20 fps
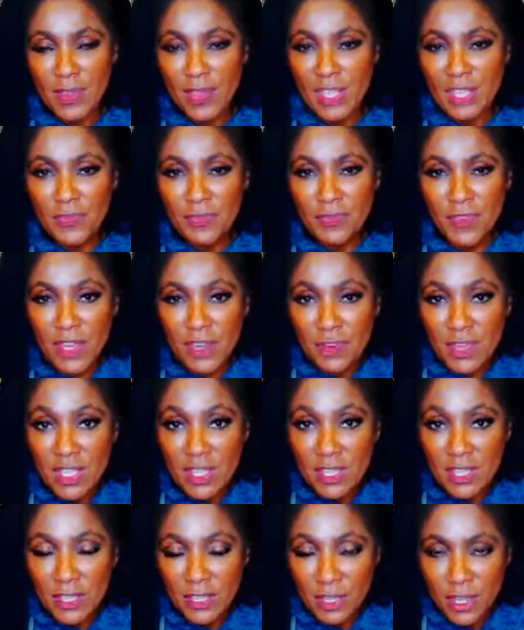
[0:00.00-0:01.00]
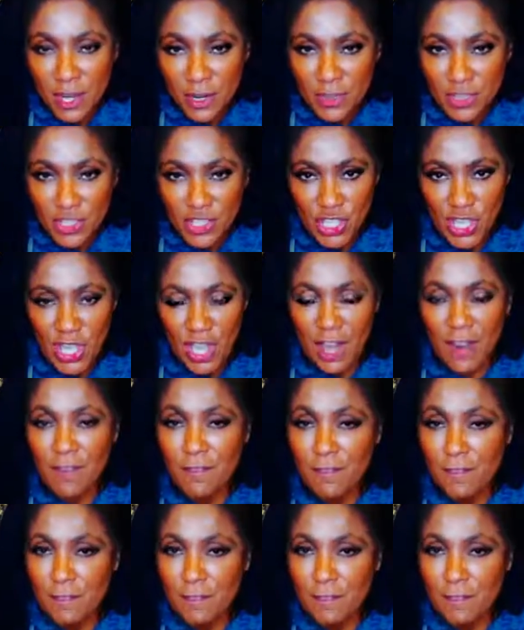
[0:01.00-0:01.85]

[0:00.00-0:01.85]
that's very nourishing and